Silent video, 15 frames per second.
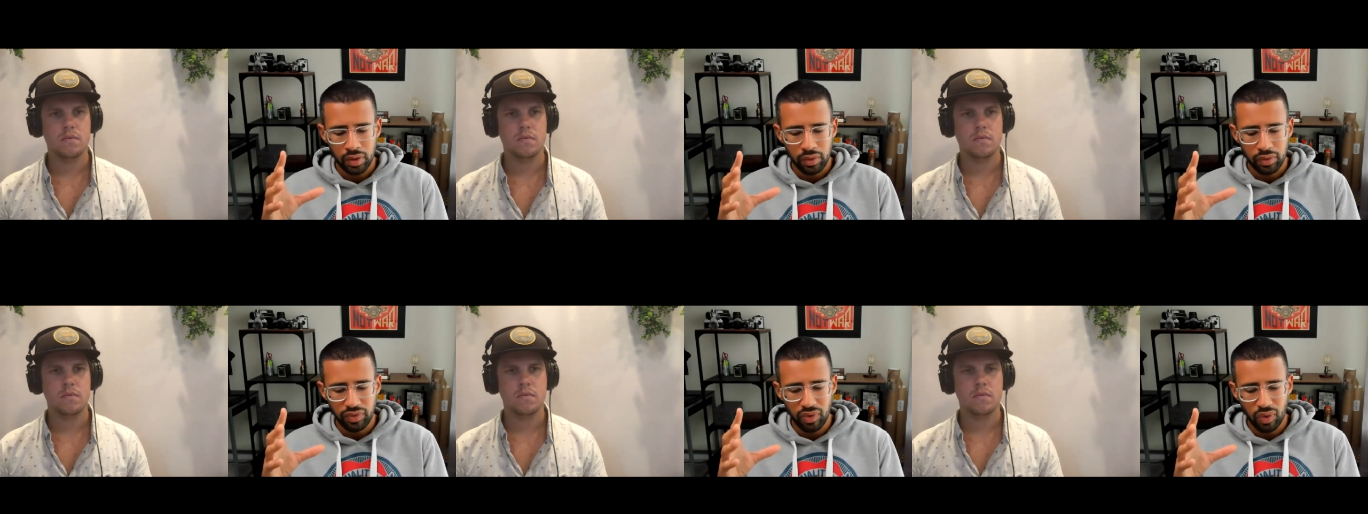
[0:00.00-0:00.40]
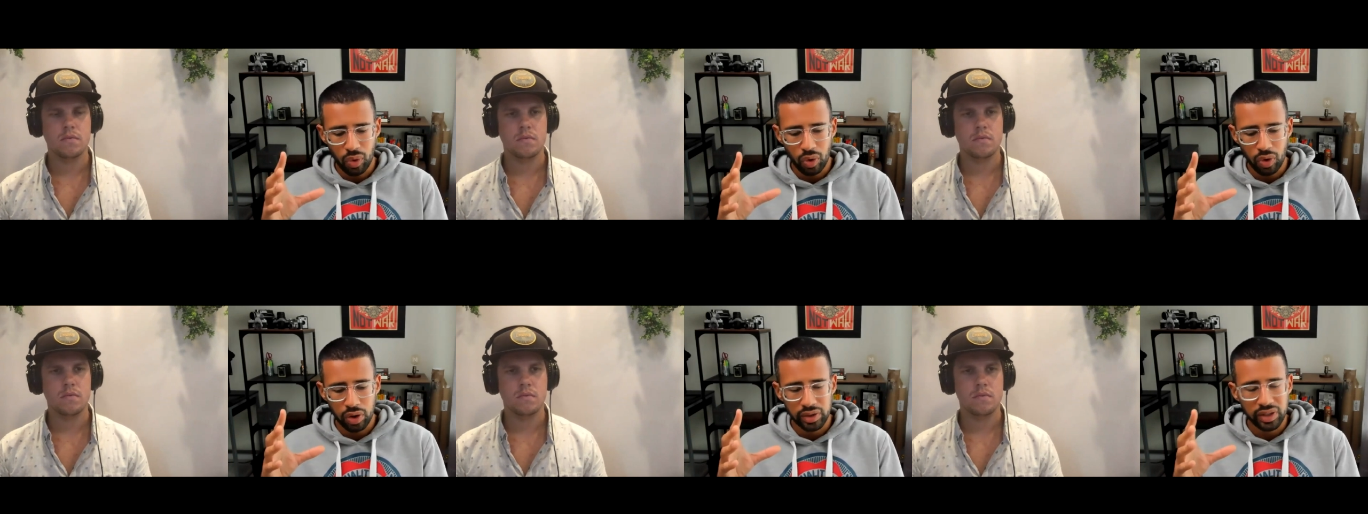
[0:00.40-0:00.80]

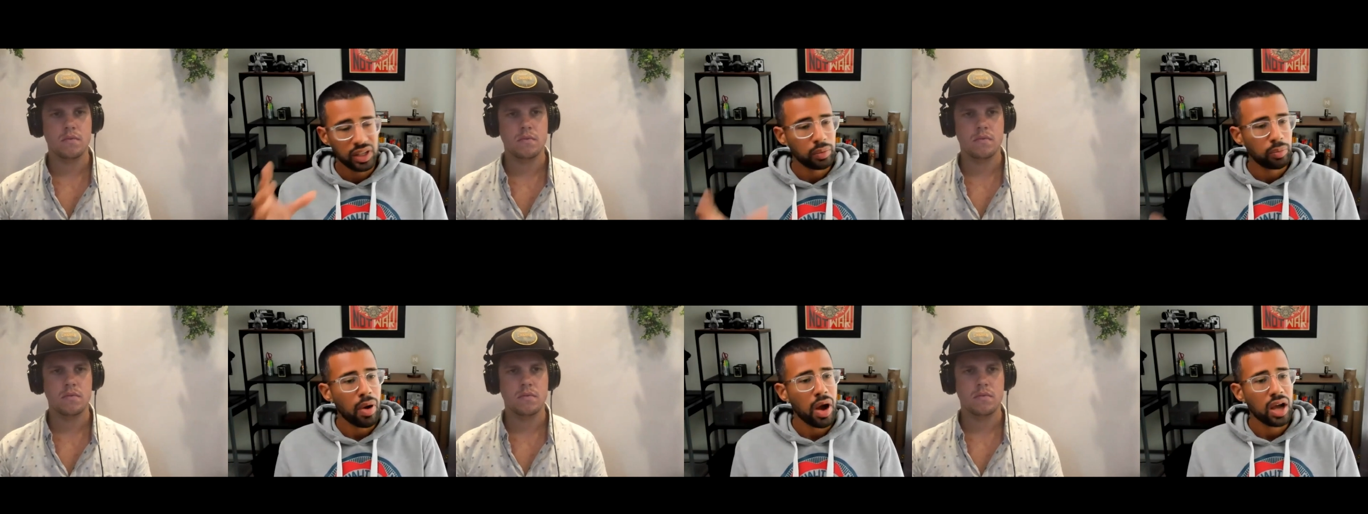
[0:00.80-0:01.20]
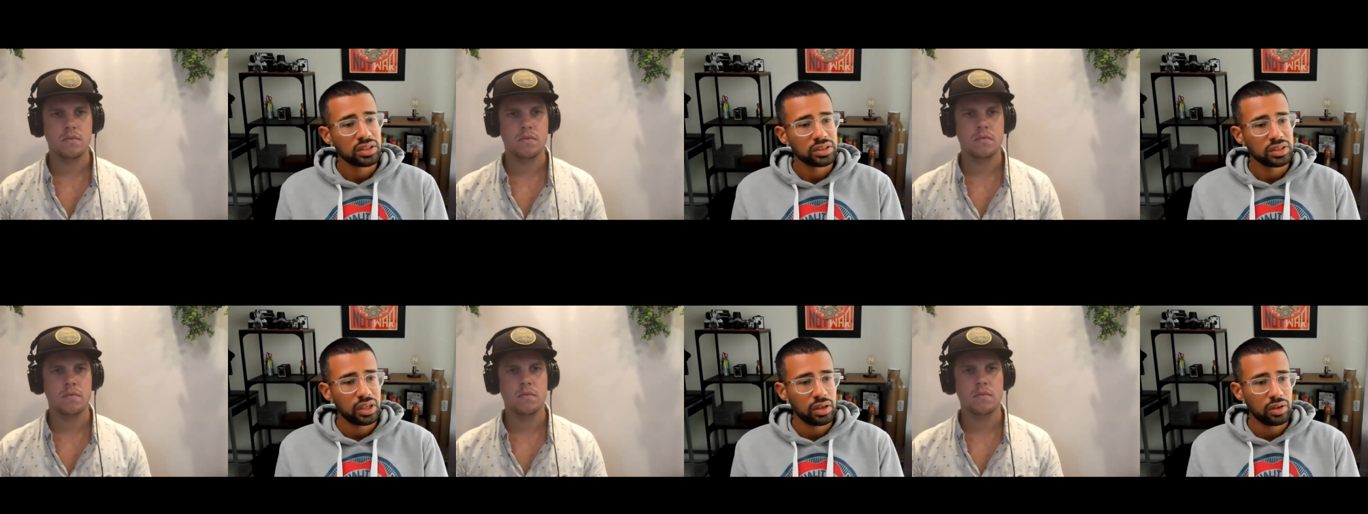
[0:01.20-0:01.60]
Speaker 1: for the
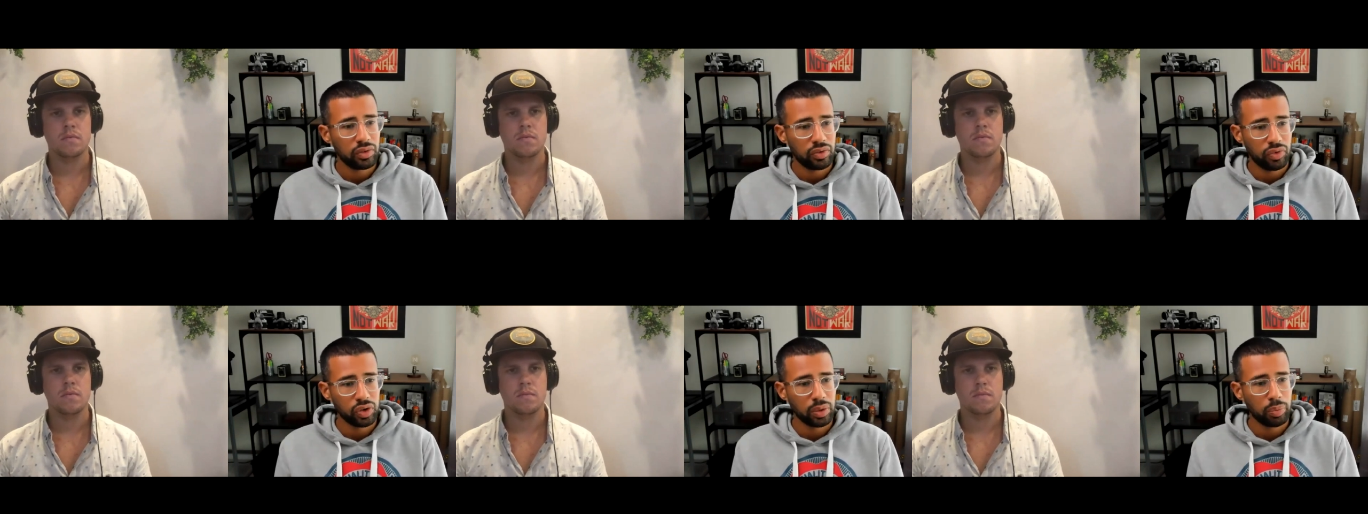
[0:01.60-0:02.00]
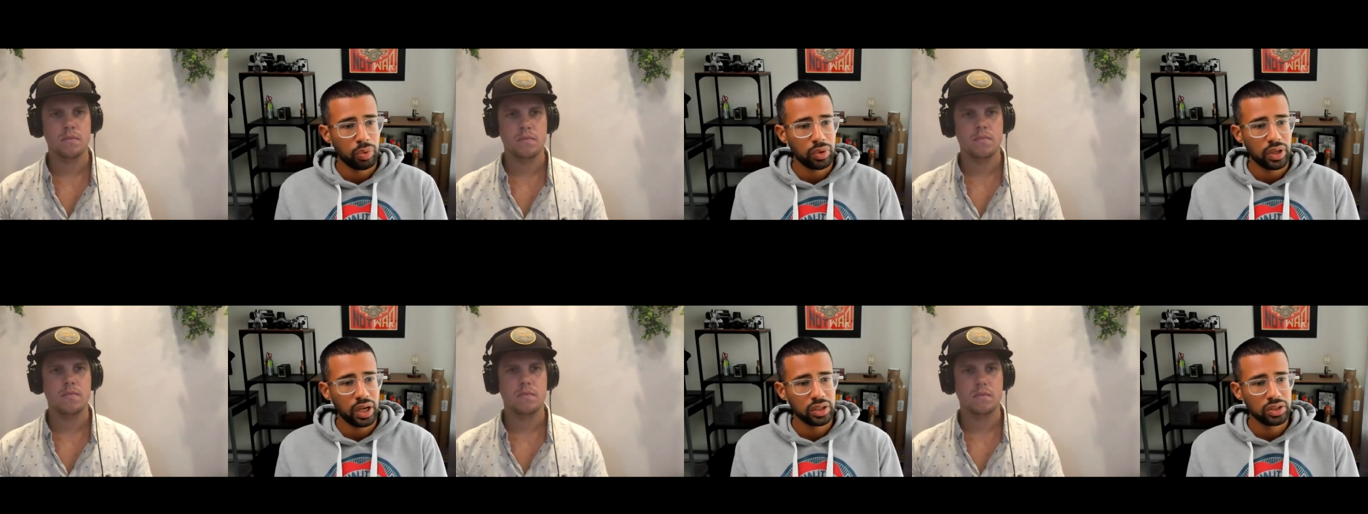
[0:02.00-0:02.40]
deposit for the
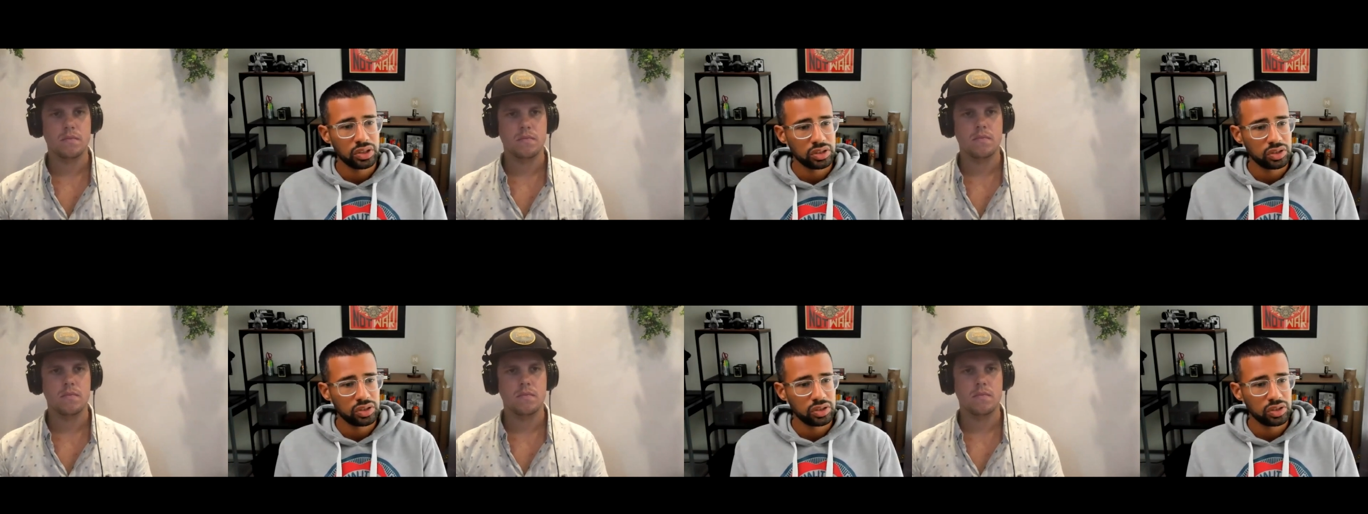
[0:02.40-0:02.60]
production.